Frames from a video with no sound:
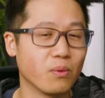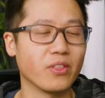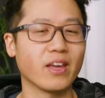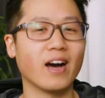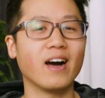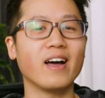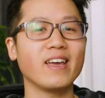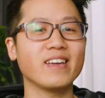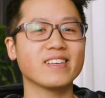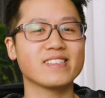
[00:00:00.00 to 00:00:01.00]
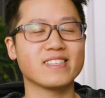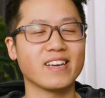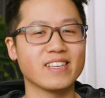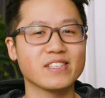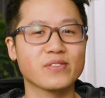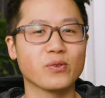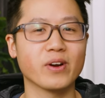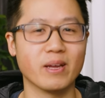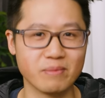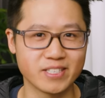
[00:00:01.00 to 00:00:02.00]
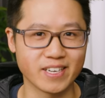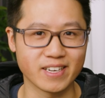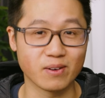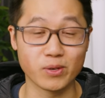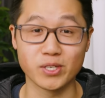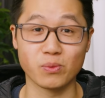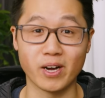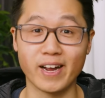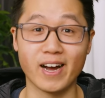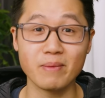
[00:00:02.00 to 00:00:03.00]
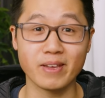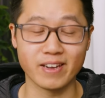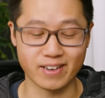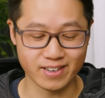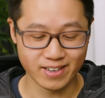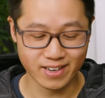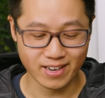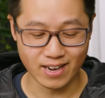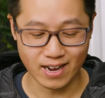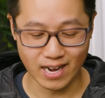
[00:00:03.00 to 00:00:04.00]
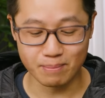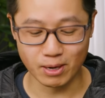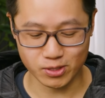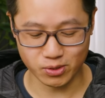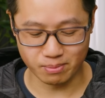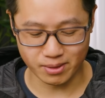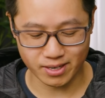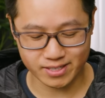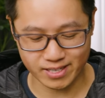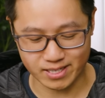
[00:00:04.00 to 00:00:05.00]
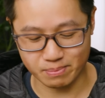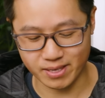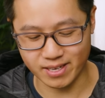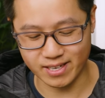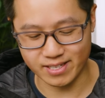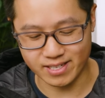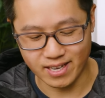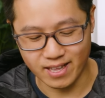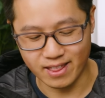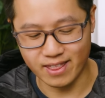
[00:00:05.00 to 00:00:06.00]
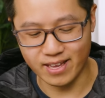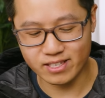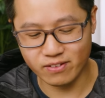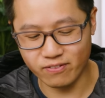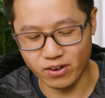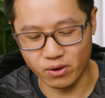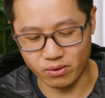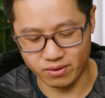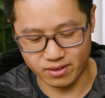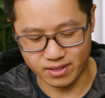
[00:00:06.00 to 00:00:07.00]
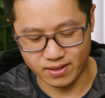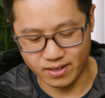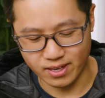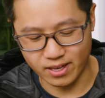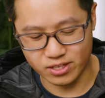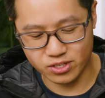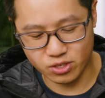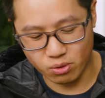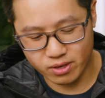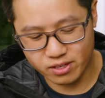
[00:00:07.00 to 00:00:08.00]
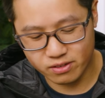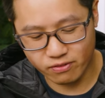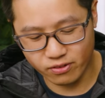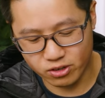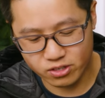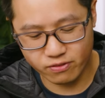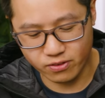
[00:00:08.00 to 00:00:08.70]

Well, the I stands for imaging, which is why I'm here about to unbox this, because this phone is Sony's first